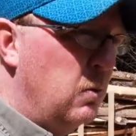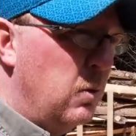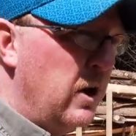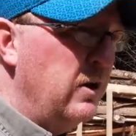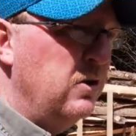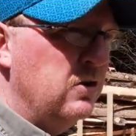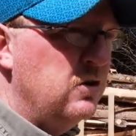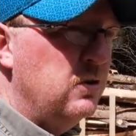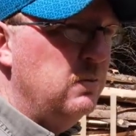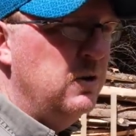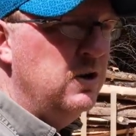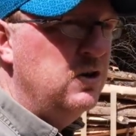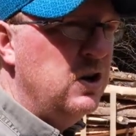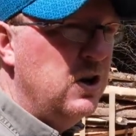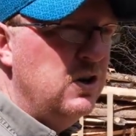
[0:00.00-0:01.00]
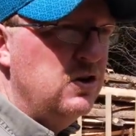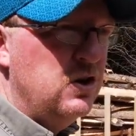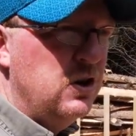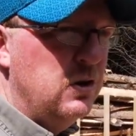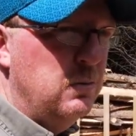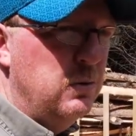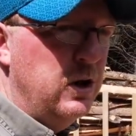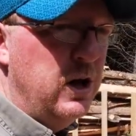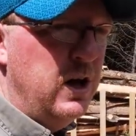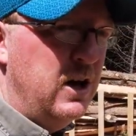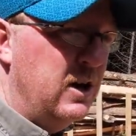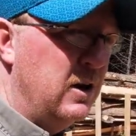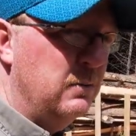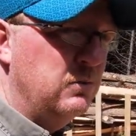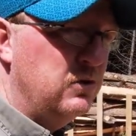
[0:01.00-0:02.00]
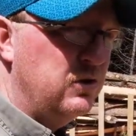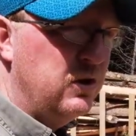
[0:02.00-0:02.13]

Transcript: when you should be changing a blade I'm